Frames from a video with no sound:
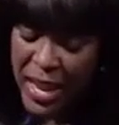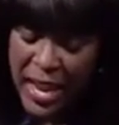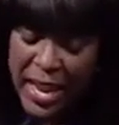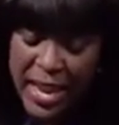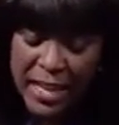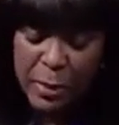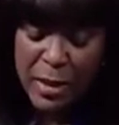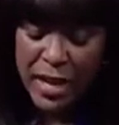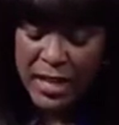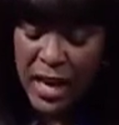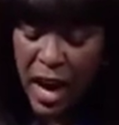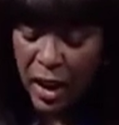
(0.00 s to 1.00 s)
He has been a
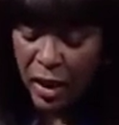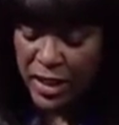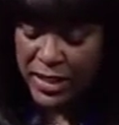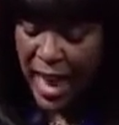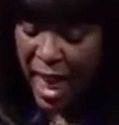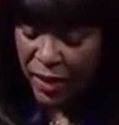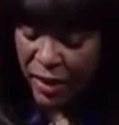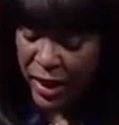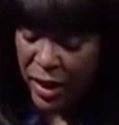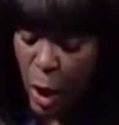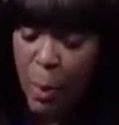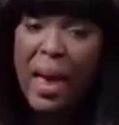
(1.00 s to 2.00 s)
tireless
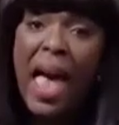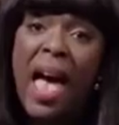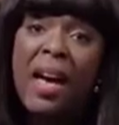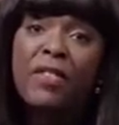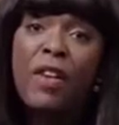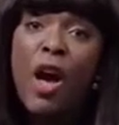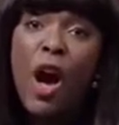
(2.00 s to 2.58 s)
advocate on behalf